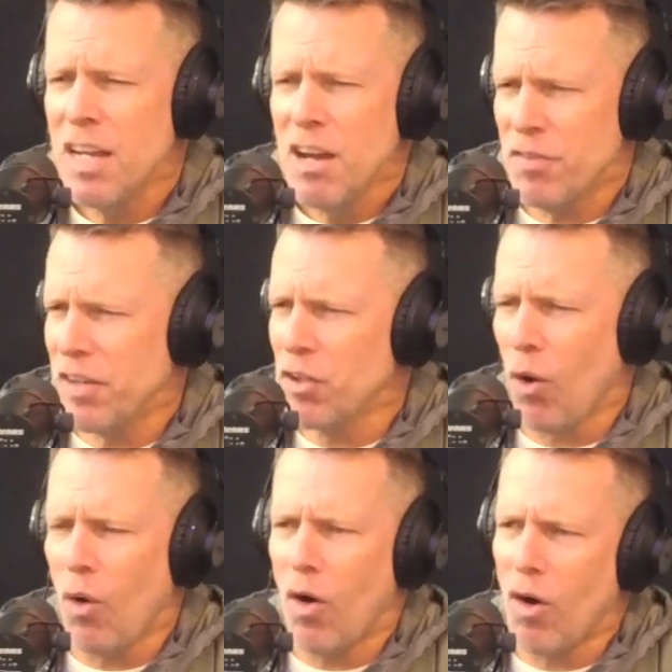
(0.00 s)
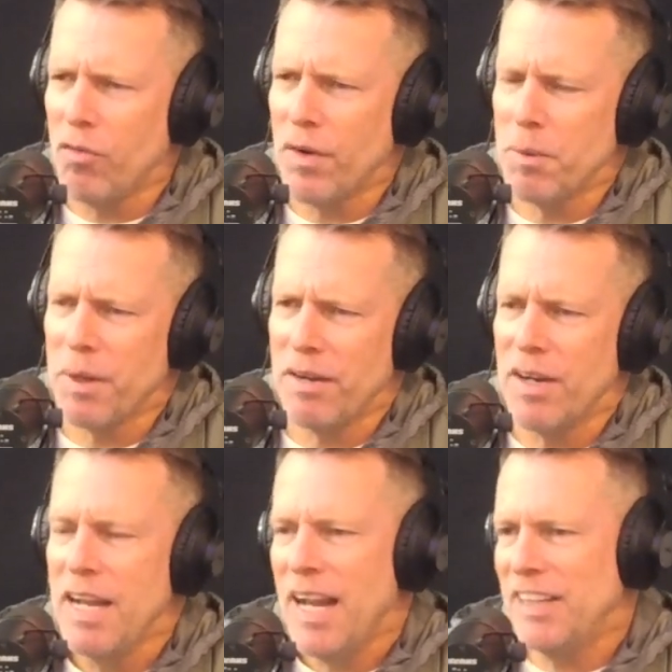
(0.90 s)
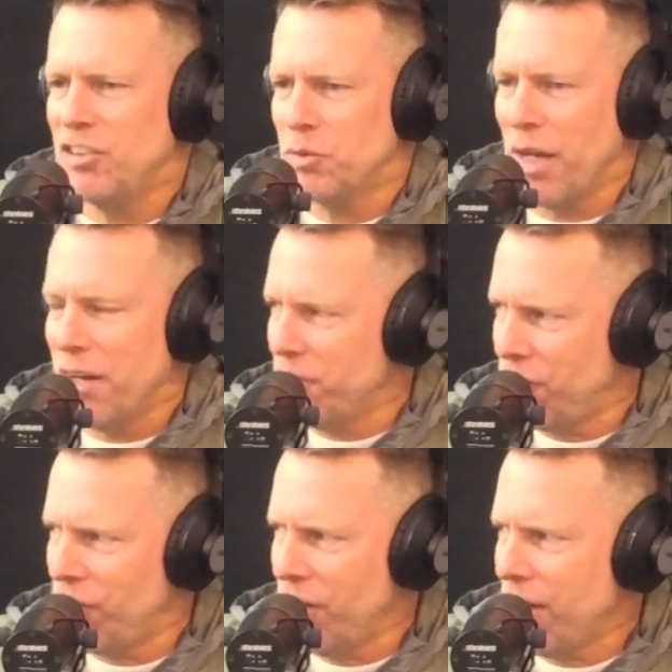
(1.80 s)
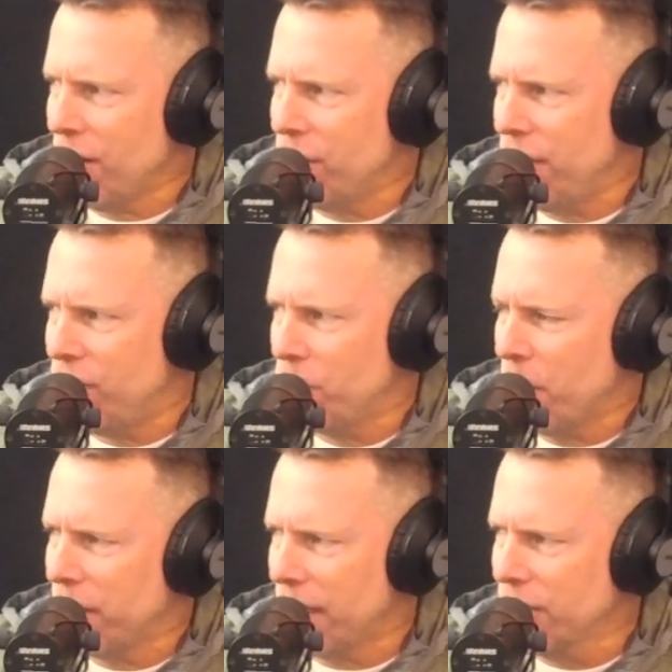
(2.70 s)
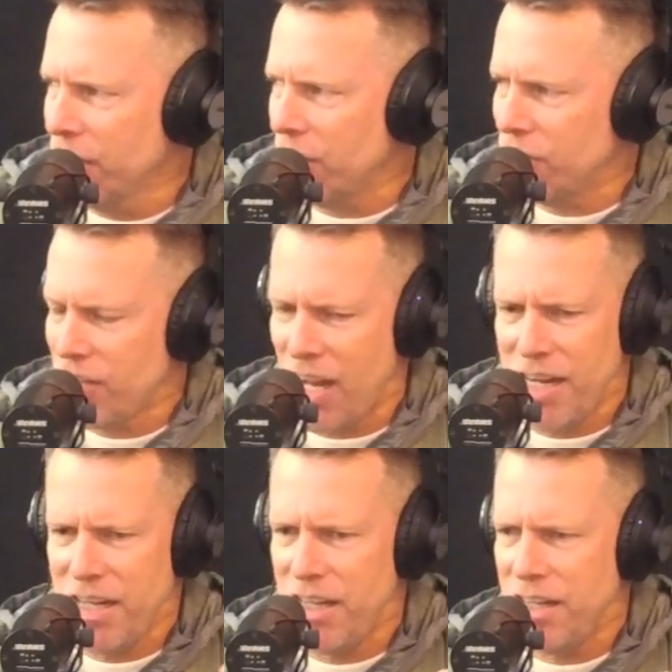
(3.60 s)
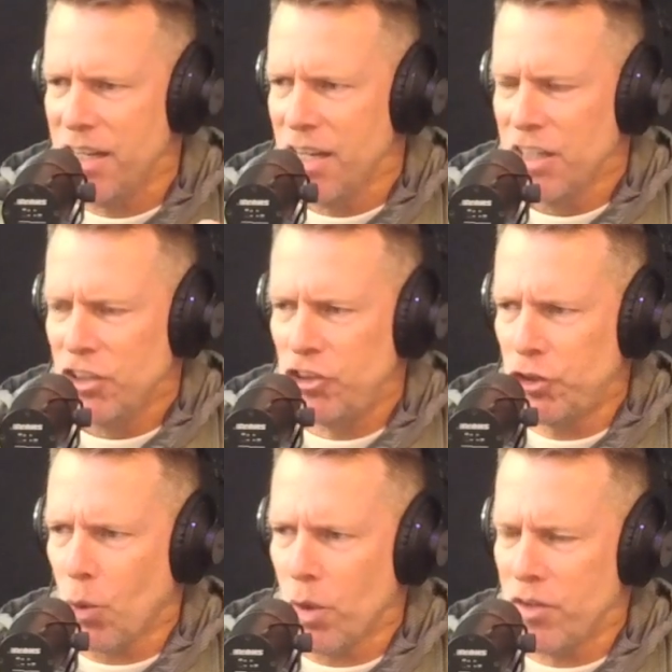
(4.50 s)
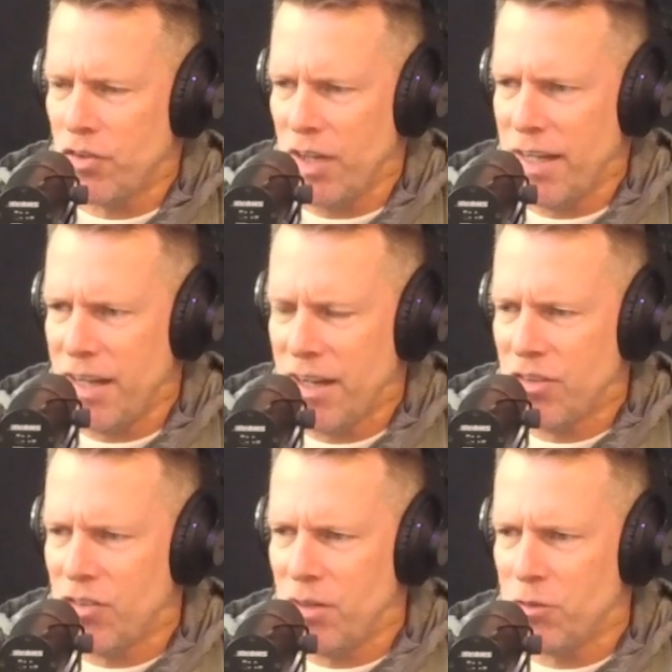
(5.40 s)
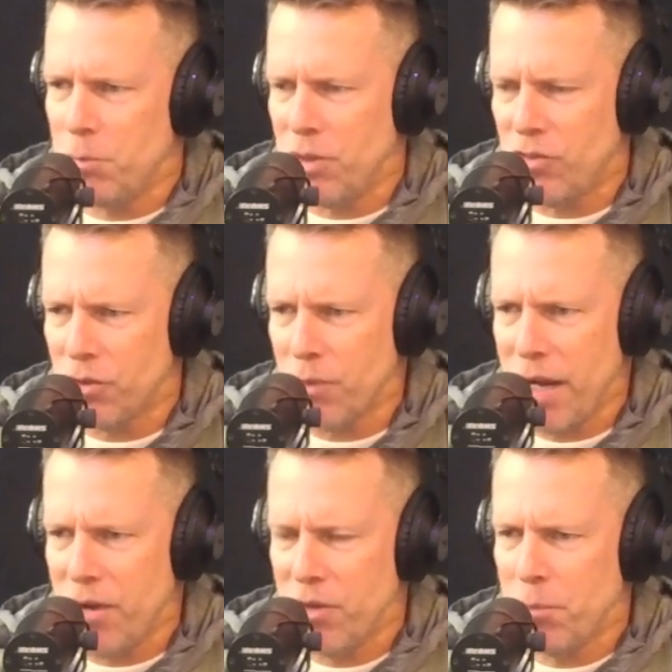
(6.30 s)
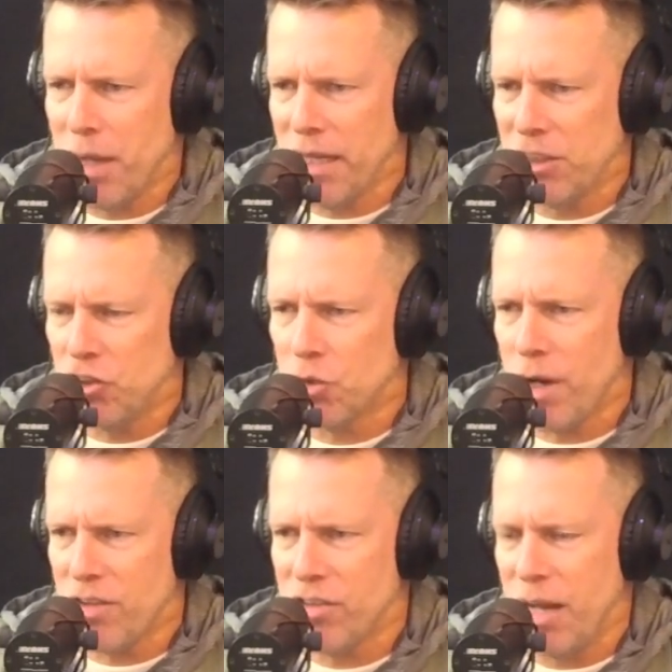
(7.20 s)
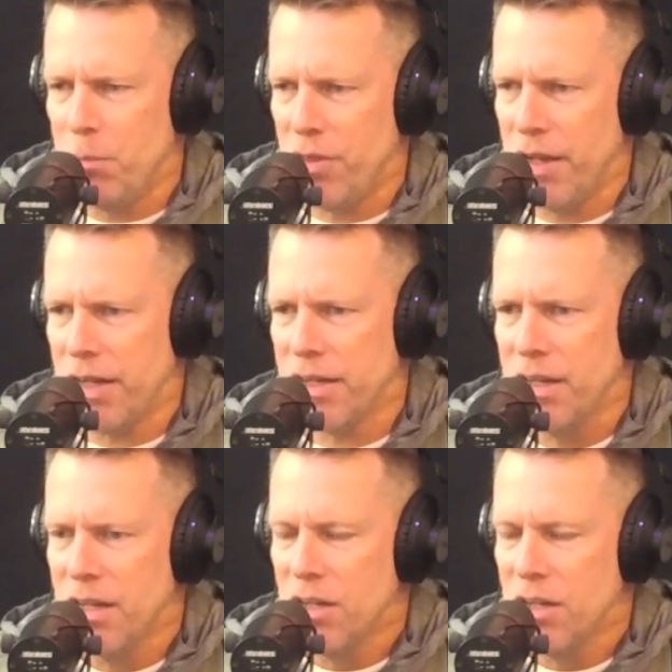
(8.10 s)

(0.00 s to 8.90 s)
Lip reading: Very tall, very whatever. And did you see her outfit? She's wearing like little tiny shorts, and then it seems to be surrounded by like a dress type thing.